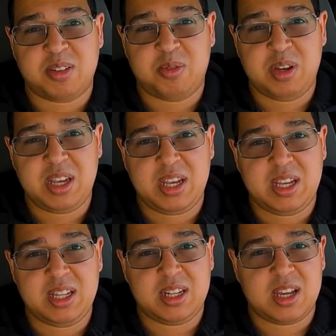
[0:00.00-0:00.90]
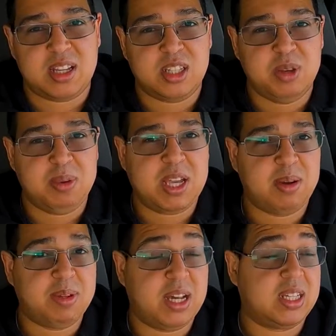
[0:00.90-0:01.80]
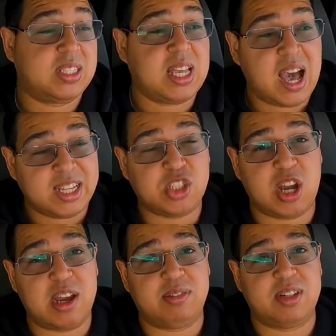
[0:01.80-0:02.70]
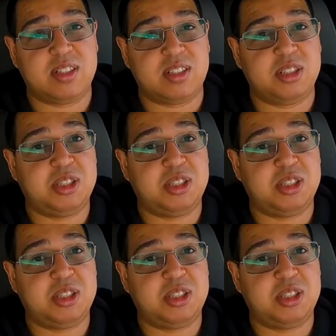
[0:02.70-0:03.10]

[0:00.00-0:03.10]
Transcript: when you become an assigned driver, you